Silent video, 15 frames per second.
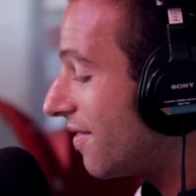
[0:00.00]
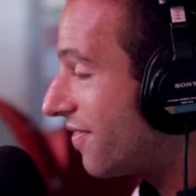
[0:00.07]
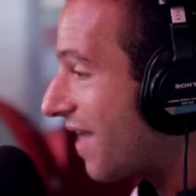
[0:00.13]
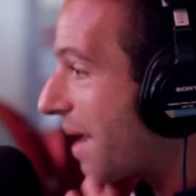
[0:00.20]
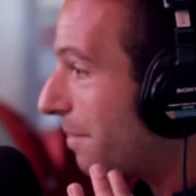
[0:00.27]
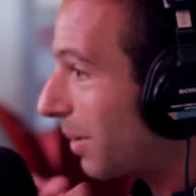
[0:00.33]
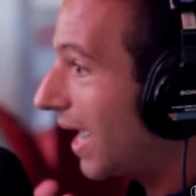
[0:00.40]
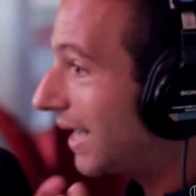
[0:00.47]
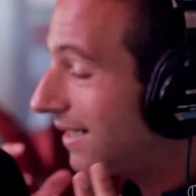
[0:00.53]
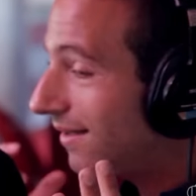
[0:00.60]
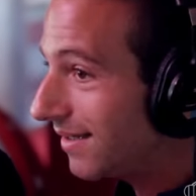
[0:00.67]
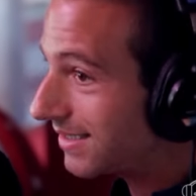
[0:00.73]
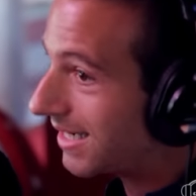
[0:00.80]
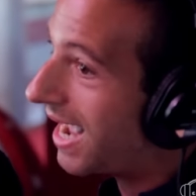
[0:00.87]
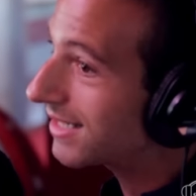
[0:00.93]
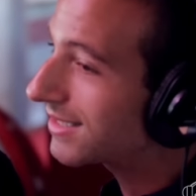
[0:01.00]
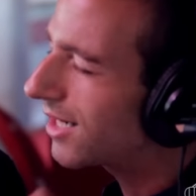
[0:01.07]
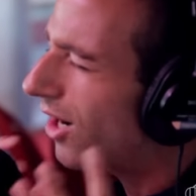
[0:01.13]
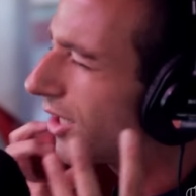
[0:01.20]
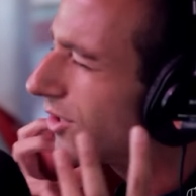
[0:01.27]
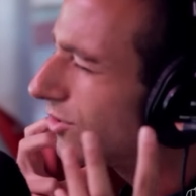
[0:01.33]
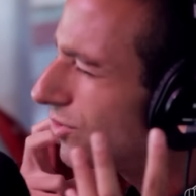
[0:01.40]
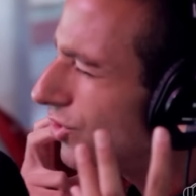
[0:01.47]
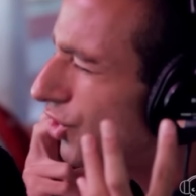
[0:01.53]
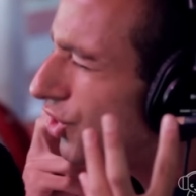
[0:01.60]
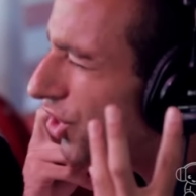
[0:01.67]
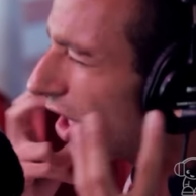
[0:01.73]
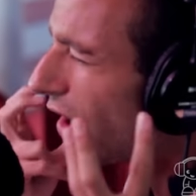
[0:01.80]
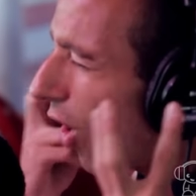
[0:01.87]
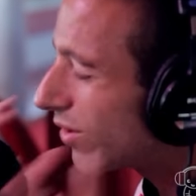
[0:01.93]
that plane is intact, and I,
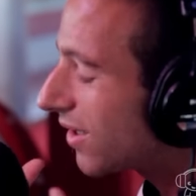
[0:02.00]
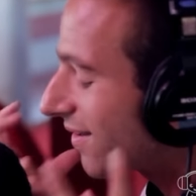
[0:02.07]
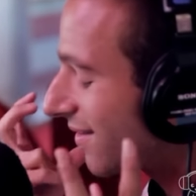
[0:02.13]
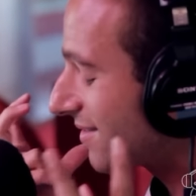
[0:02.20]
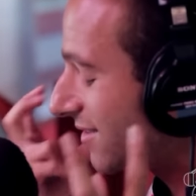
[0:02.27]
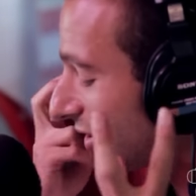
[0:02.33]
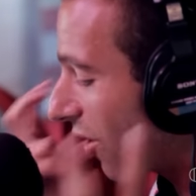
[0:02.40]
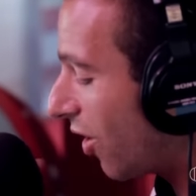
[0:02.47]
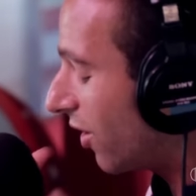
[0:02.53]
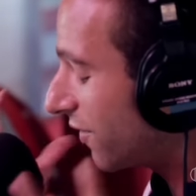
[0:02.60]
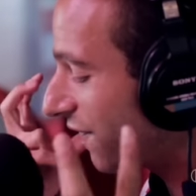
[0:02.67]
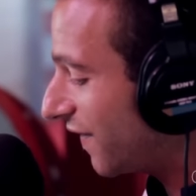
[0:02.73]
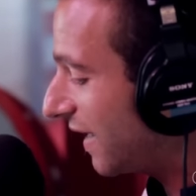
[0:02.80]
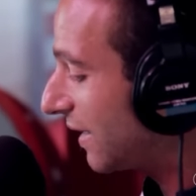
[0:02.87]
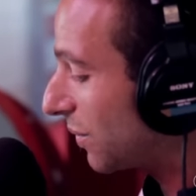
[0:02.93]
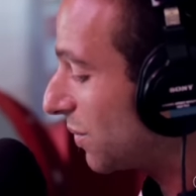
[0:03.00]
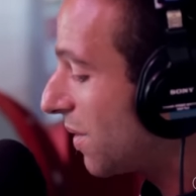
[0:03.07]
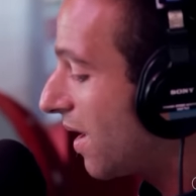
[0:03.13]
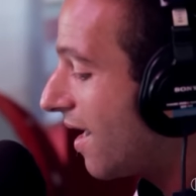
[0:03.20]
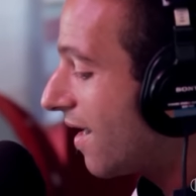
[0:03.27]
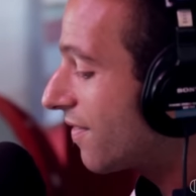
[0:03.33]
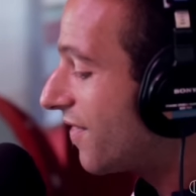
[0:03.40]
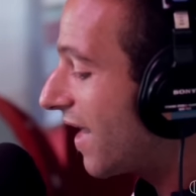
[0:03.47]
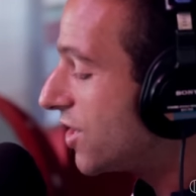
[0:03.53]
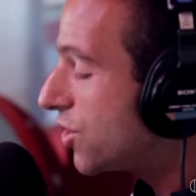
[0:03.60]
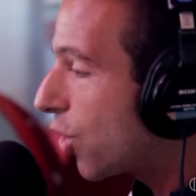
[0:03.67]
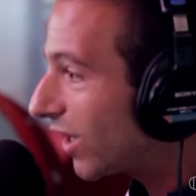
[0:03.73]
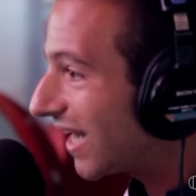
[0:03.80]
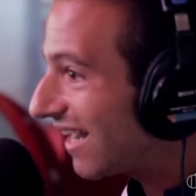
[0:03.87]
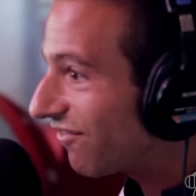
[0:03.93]
honest to God, feel that
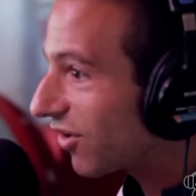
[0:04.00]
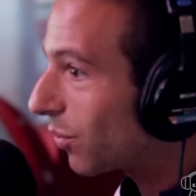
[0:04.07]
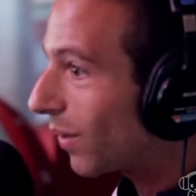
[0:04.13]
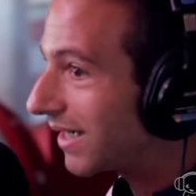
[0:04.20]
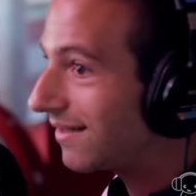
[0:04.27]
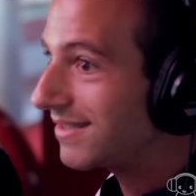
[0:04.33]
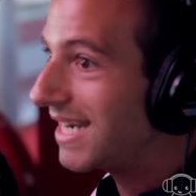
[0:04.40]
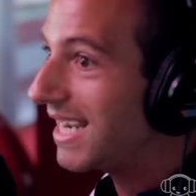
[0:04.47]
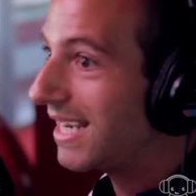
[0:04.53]
not everyone is